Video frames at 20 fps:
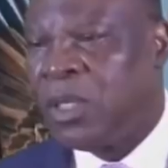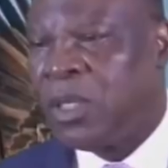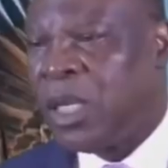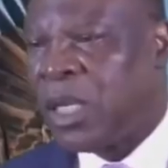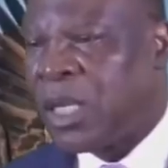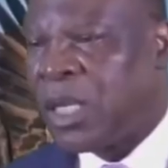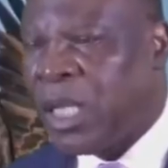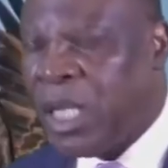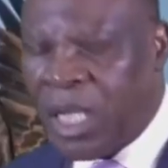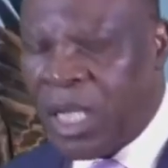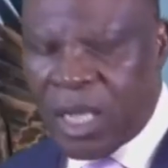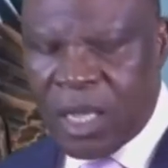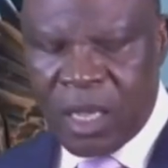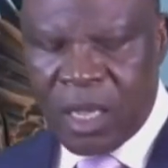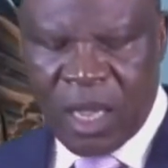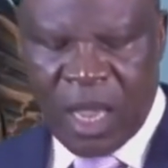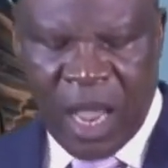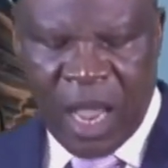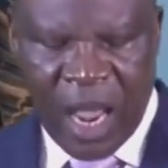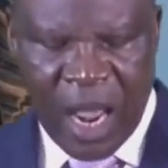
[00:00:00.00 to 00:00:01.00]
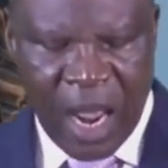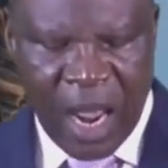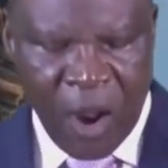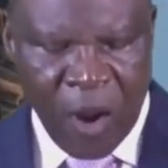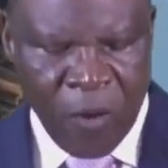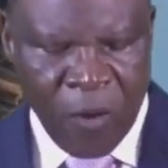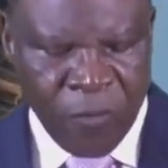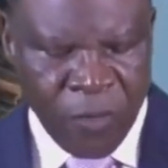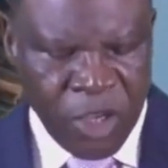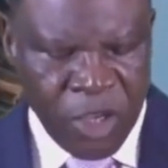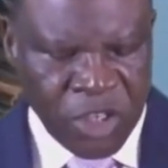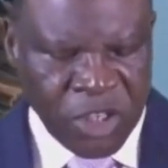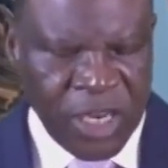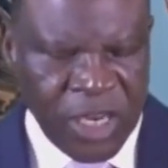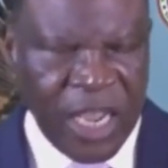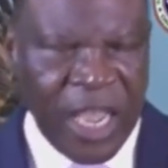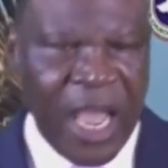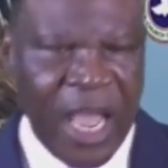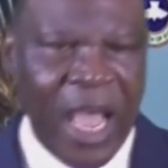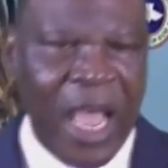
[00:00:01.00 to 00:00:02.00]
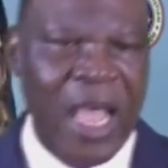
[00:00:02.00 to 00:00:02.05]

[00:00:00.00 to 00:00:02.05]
the king of Israel